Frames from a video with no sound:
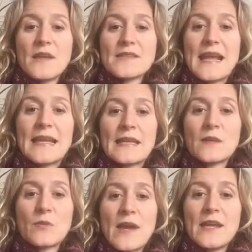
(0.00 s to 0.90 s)
telling
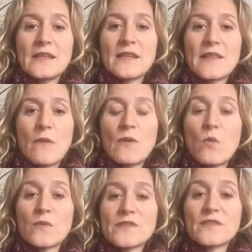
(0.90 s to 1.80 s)
the brain that we
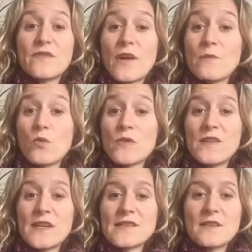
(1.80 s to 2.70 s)
want to find more
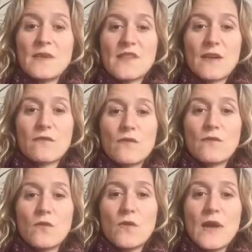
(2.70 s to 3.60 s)
things to be thankful
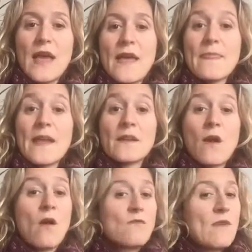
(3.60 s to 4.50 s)
for, then
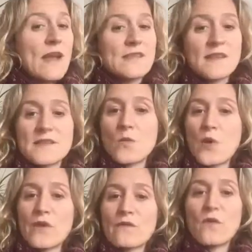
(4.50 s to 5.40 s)
our RAS does the
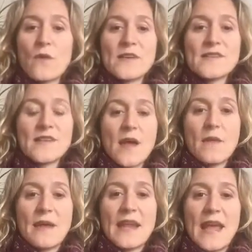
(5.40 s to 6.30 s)
work for us,
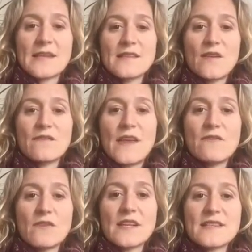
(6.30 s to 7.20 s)
and it acts in our
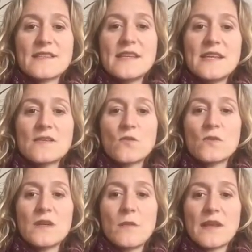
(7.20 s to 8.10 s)
favour and it sees all
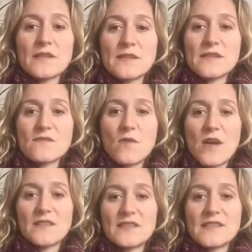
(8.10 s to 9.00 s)
the abundance
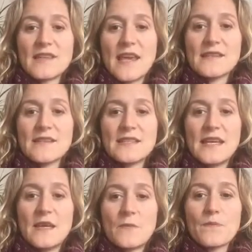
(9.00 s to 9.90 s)
rather than the
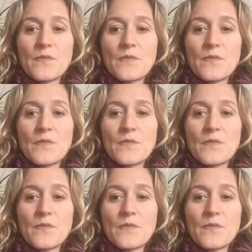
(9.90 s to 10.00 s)
scarcity.